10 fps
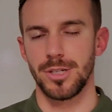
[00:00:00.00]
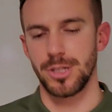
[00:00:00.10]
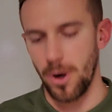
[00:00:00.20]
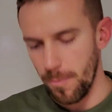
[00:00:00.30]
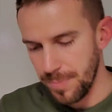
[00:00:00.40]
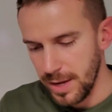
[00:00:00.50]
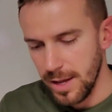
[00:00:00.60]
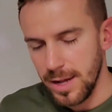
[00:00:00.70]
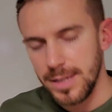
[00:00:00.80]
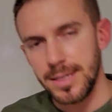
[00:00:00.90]
So
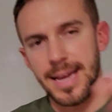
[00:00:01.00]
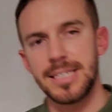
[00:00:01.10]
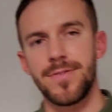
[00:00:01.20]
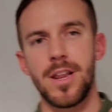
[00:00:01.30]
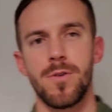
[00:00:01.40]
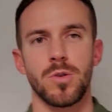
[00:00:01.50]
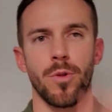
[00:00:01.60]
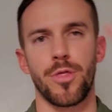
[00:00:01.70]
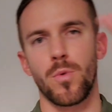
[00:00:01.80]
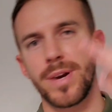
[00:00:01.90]
today's video is
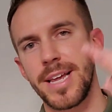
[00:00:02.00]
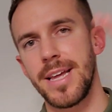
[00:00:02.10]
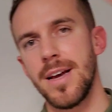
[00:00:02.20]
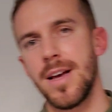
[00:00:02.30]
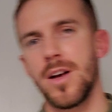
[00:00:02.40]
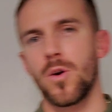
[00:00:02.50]
on 3